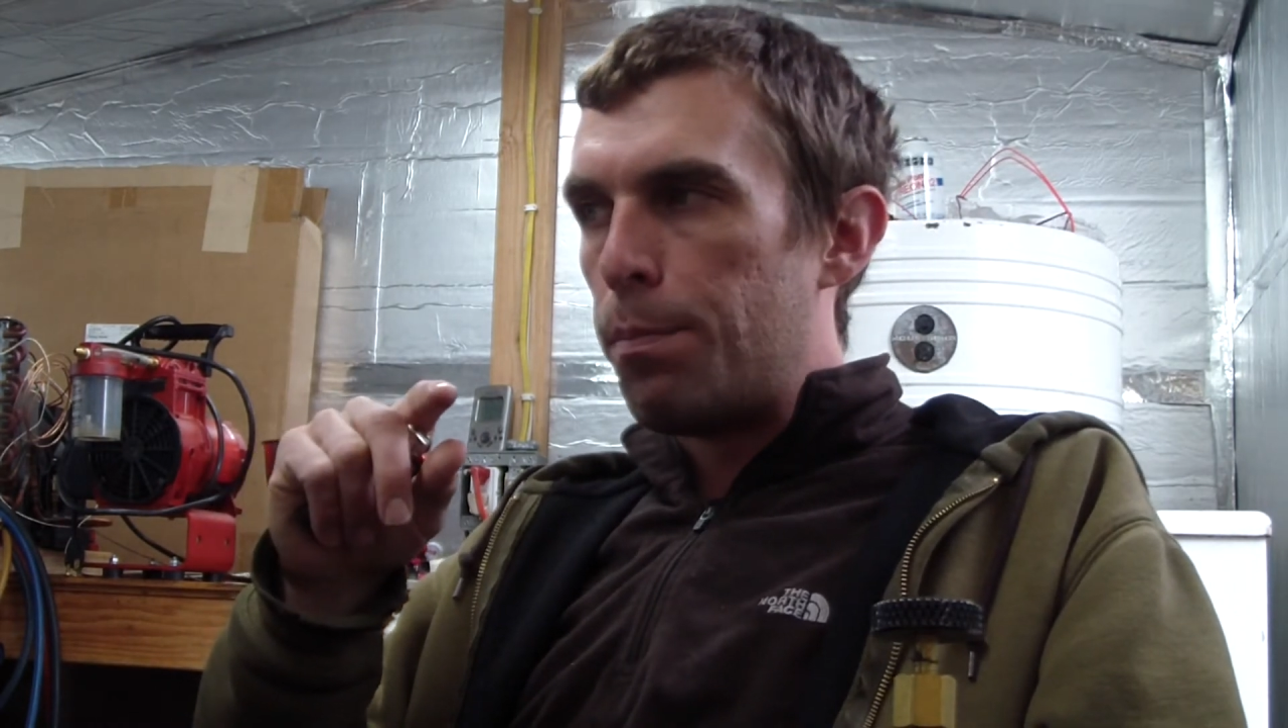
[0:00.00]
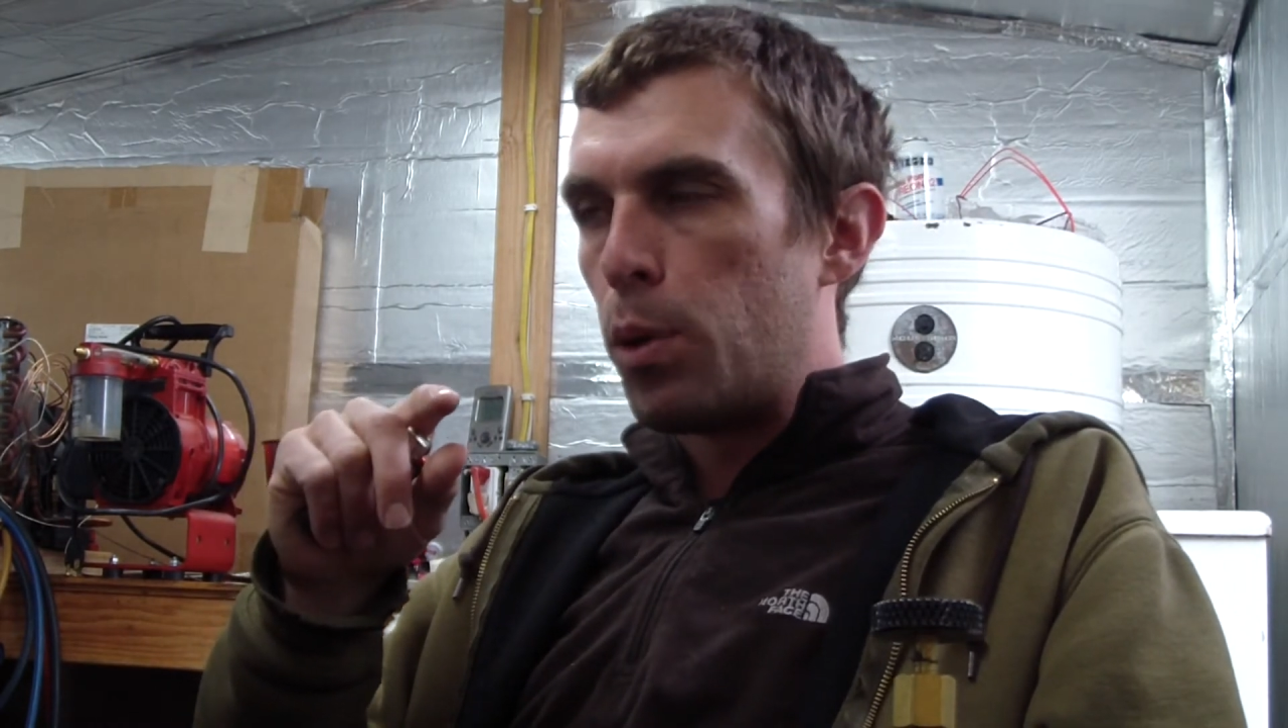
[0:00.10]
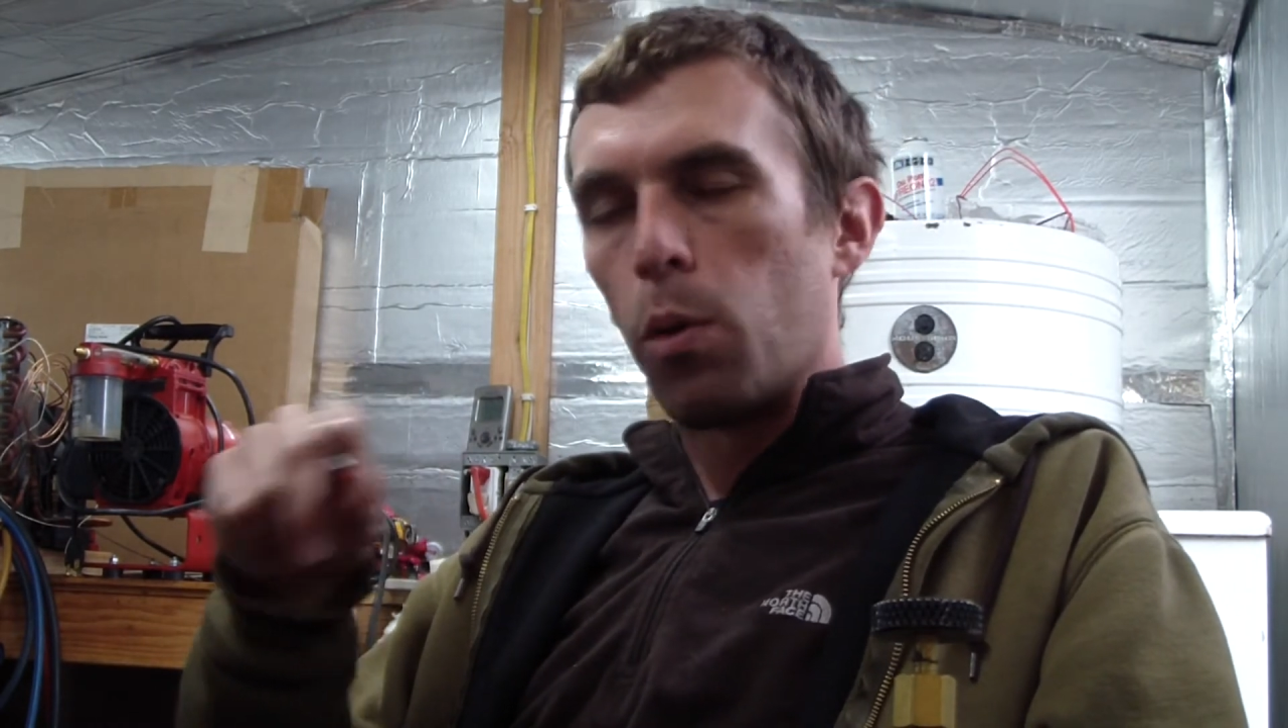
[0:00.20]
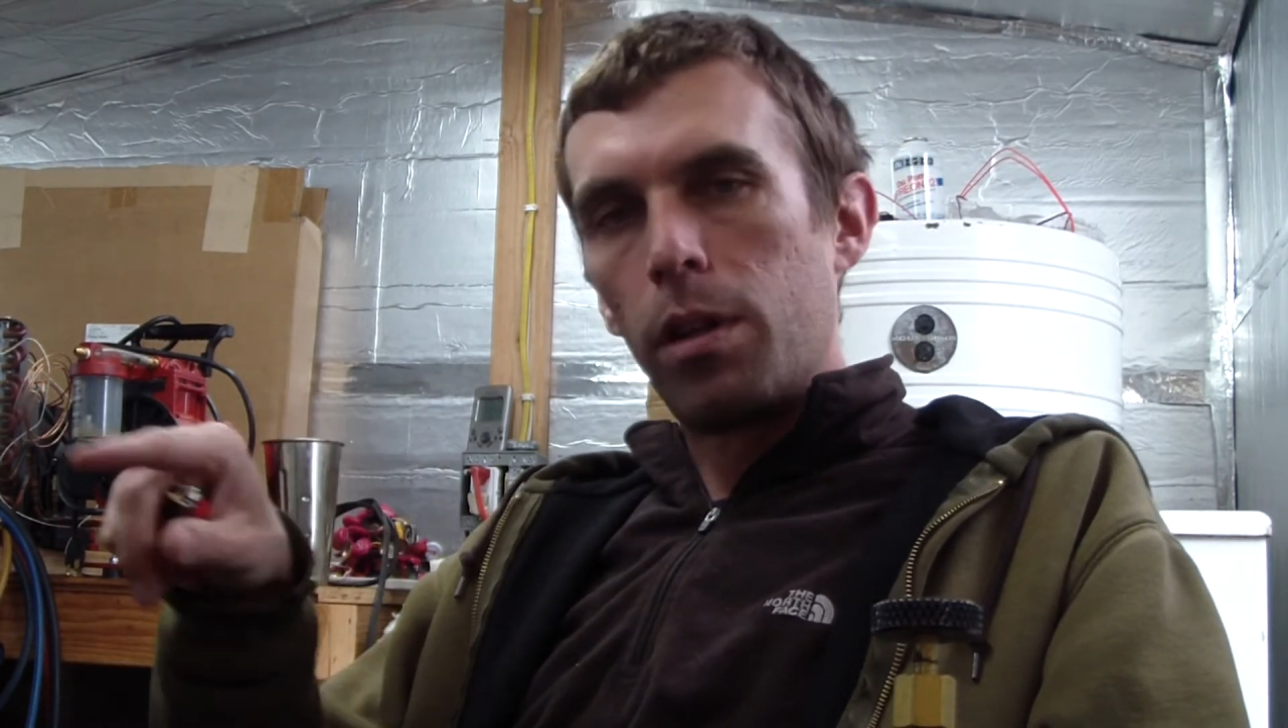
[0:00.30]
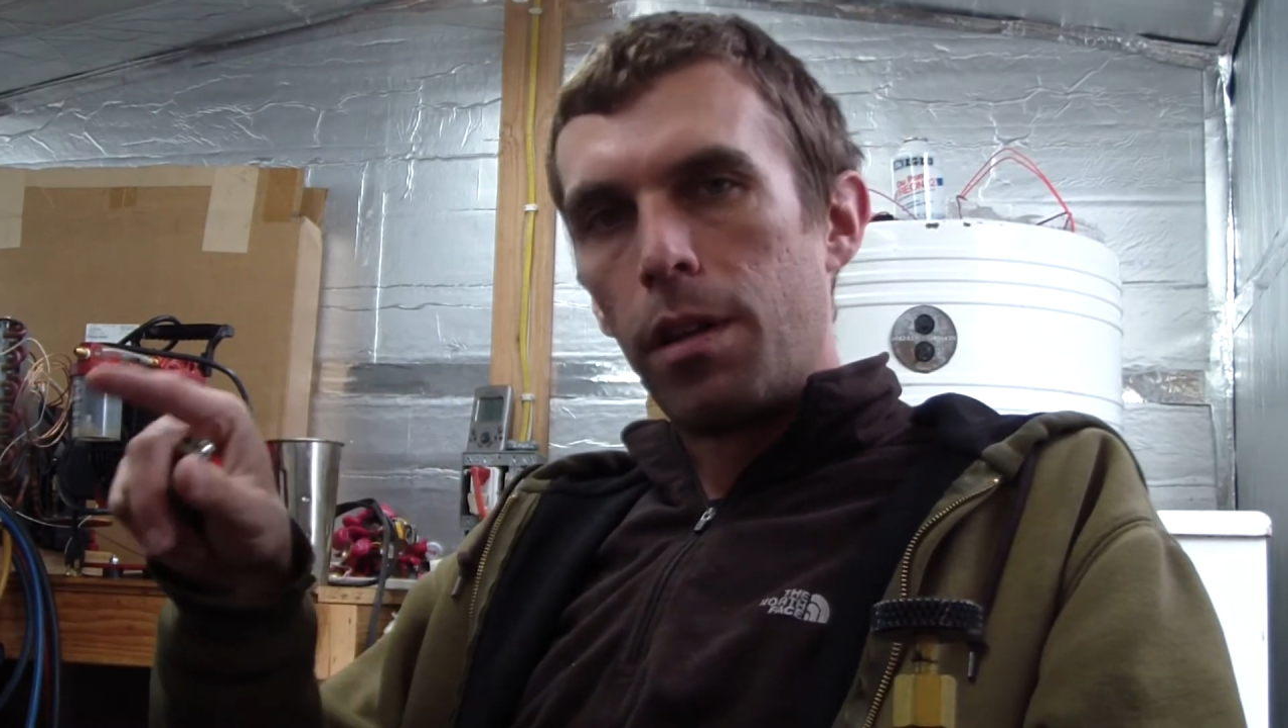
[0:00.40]

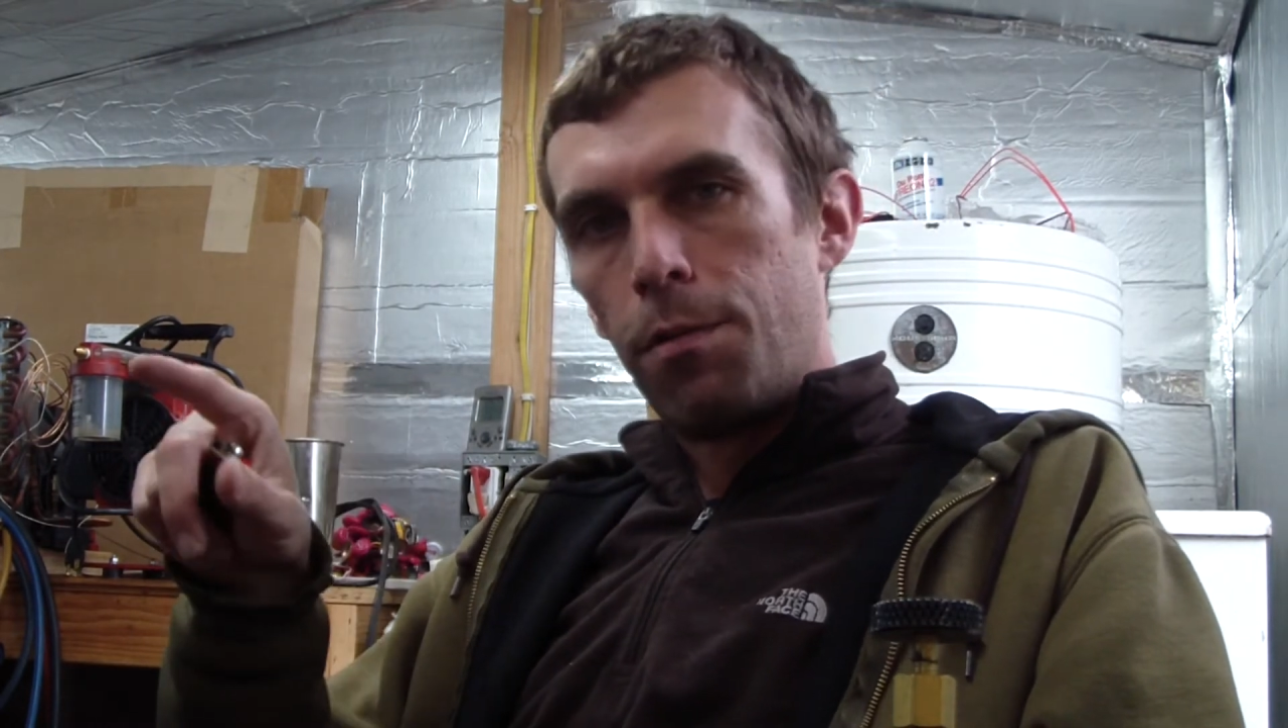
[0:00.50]
purely